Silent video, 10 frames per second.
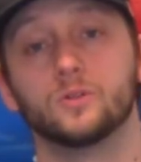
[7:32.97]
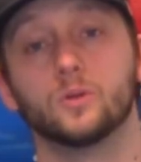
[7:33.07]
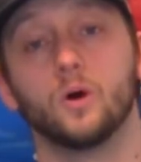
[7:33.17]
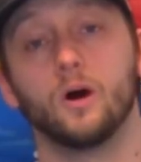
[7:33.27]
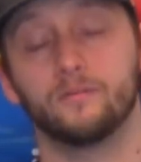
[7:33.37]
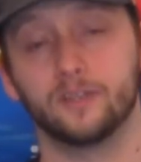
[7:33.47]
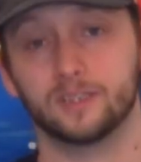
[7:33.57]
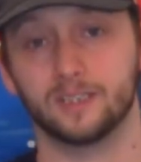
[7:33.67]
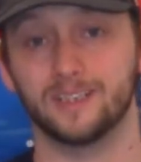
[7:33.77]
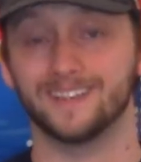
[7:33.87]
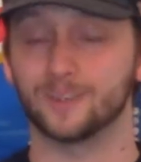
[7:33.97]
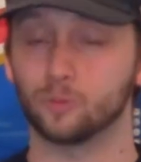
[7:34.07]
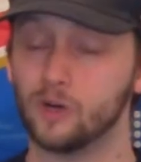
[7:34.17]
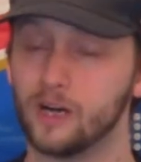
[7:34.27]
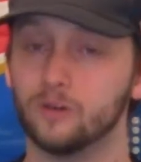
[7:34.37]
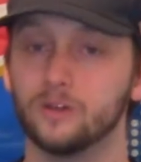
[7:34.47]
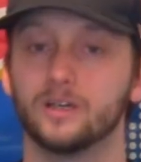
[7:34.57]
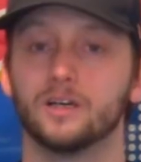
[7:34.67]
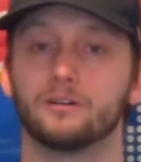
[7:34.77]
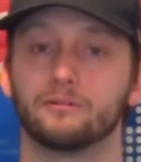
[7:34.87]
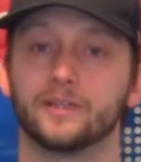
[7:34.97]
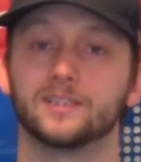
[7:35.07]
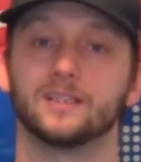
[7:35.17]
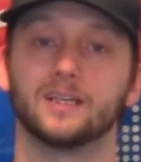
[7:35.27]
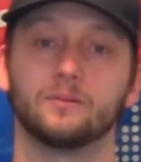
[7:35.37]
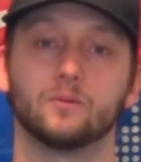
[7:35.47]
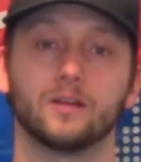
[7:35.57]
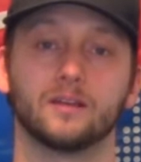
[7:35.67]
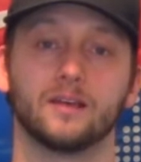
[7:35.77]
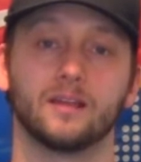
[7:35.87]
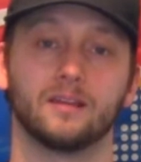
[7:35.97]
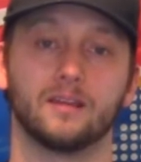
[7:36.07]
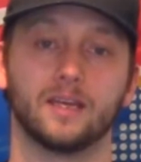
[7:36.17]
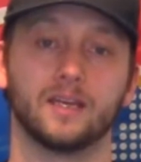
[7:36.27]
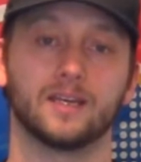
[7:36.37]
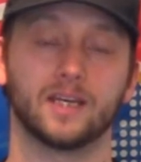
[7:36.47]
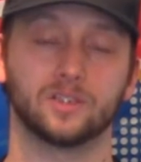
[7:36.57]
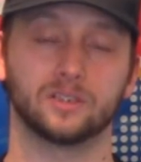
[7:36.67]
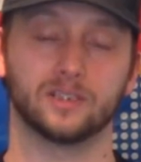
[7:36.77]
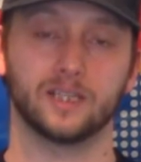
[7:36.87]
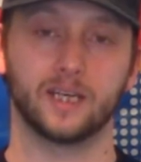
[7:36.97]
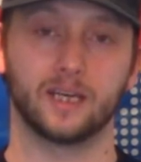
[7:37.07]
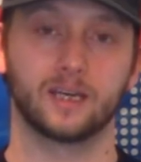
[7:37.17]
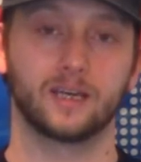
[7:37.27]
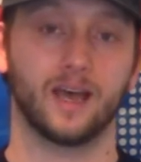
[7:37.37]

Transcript: who obviously as well recently won the Nations League.